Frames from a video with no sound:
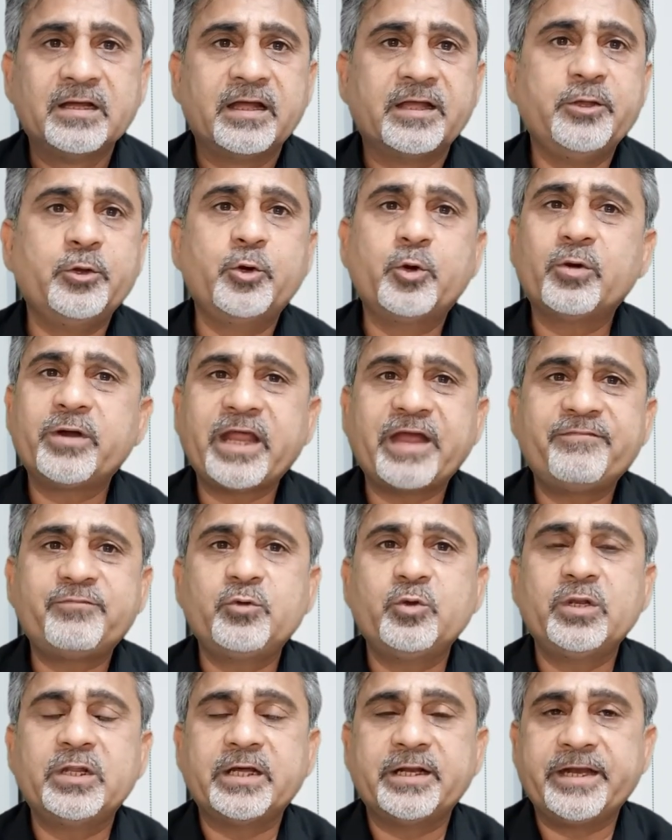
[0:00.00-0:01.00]
You don't have
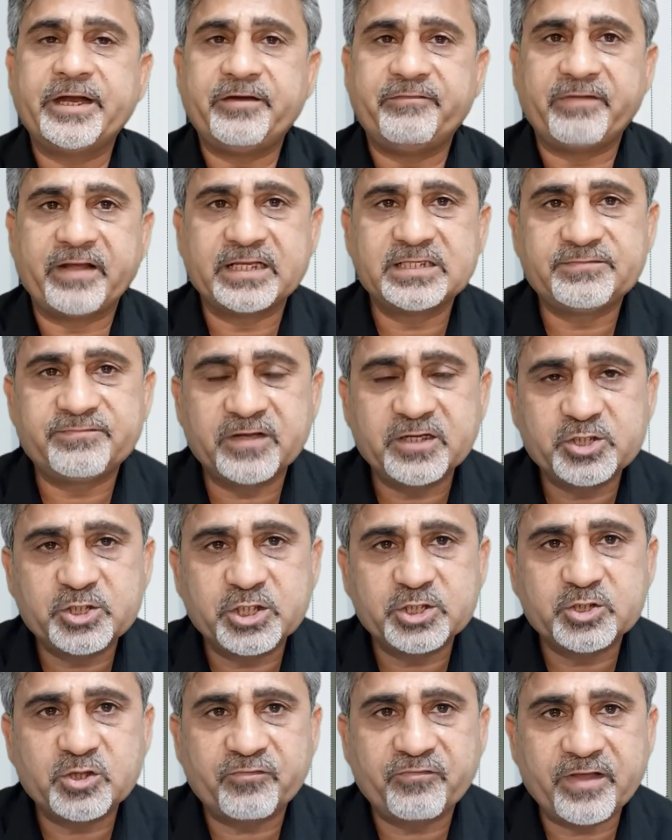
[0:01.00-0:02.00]
to learn advanced
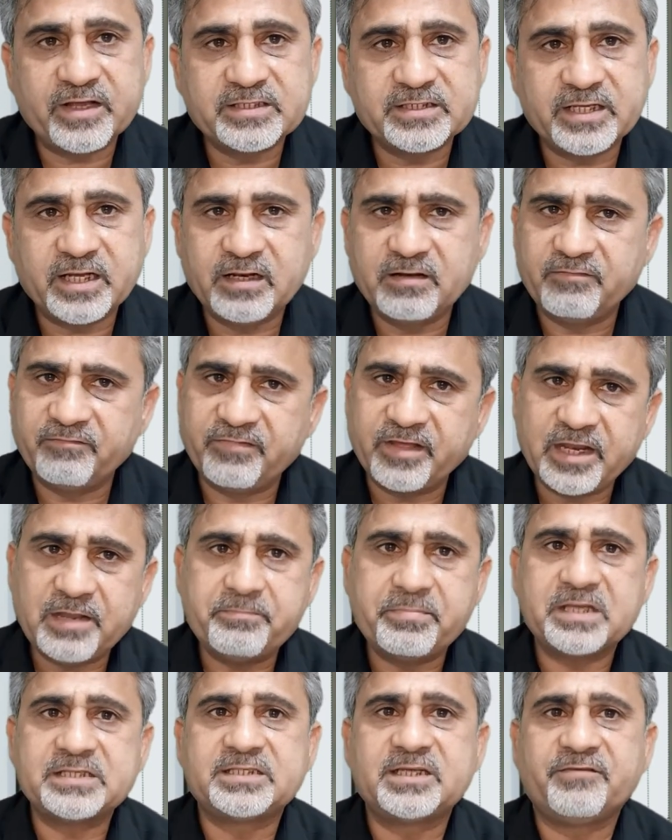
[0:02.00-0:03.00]
functions of Excel, very
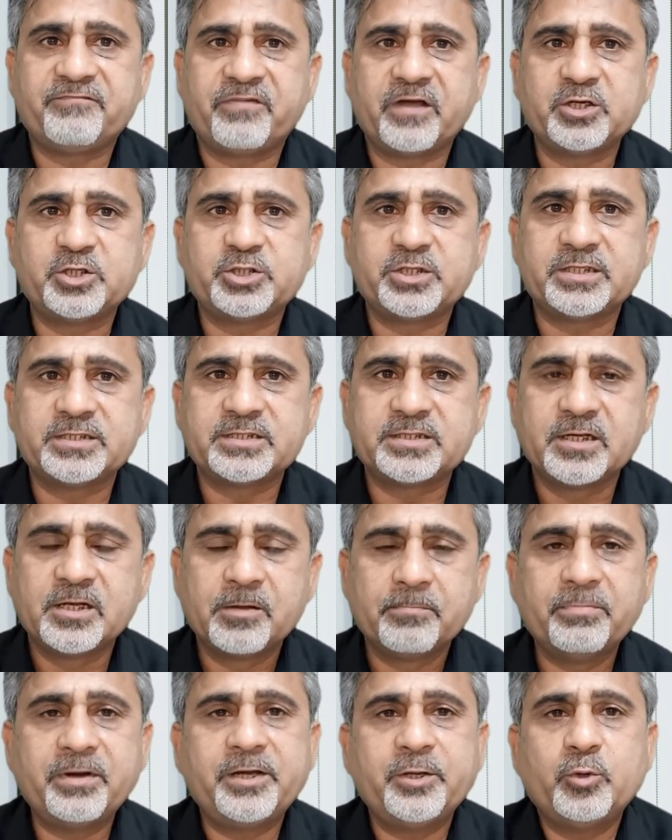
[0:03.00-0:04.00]
basic functions,
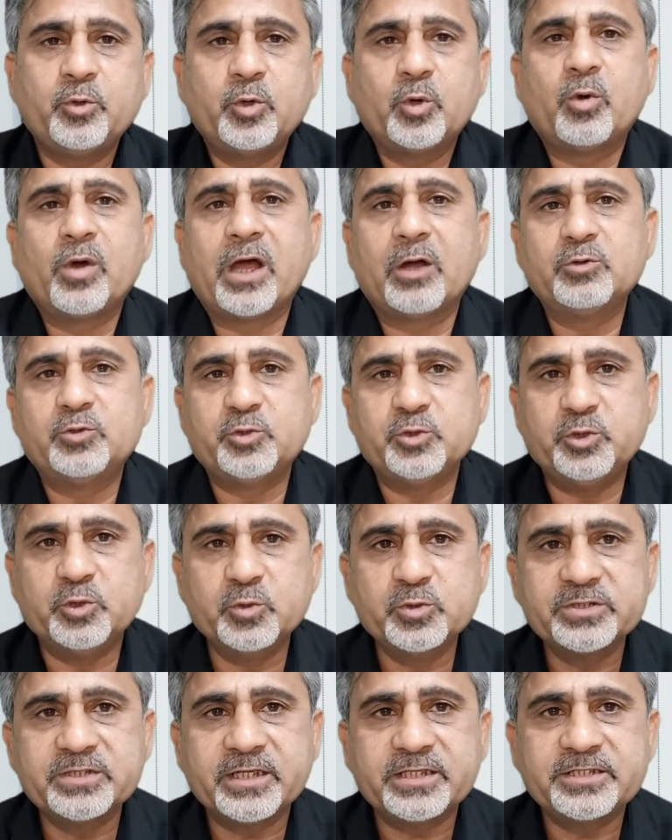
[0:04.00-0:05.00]
but you know how to
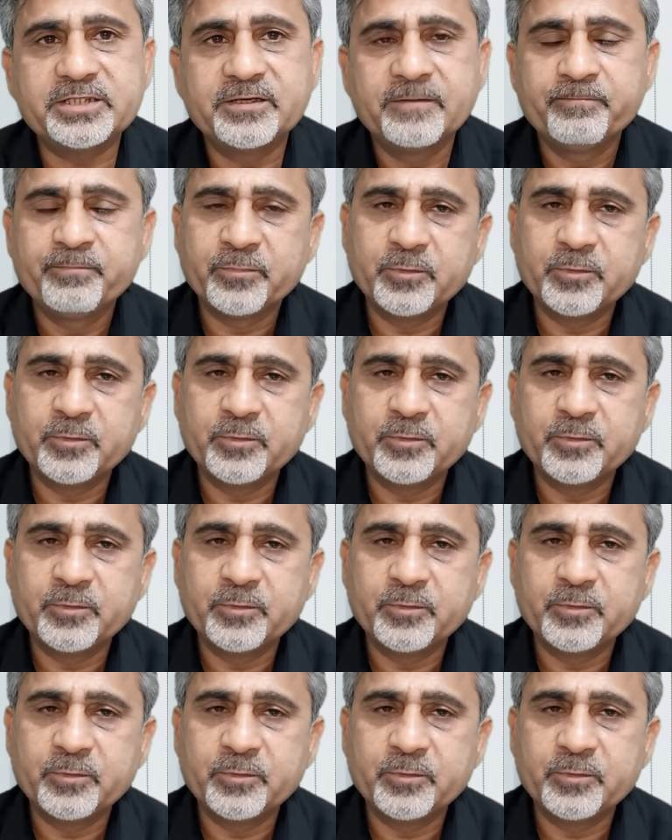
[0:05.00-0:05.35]
use it.